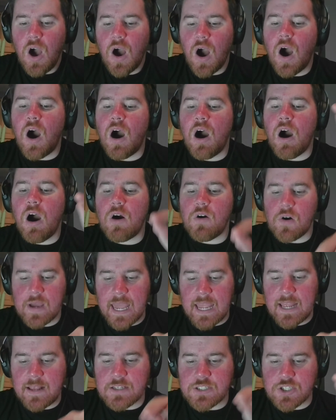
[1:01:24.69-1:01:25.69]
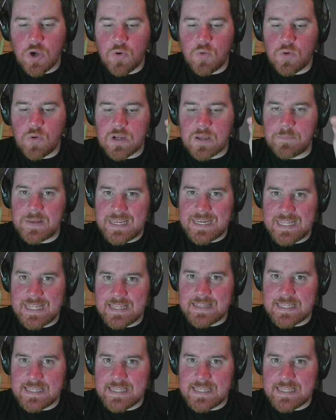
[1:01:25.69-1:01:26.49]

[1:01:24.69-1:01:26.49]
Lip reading: Oh, okay. So completing